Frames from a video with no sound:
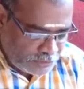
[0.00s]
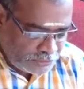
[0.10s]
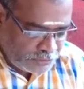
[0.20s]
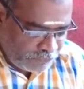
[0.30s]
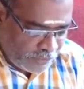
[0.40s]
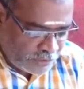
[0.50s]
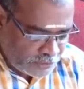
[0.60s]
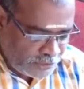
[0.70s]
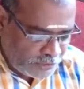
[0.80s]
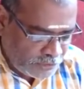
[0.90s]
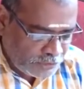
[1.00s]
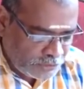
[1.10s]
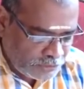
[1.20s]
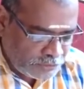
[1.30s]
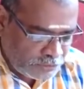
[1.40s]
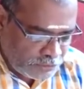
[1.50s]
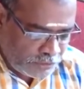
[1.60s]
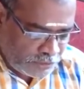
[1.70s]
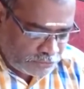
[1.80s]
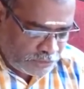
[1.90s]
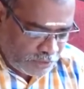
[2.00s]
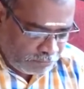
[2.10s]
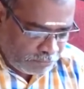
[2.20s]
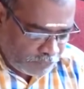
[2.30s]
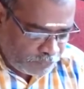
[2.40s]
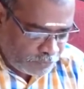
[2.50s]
in the factory, the number of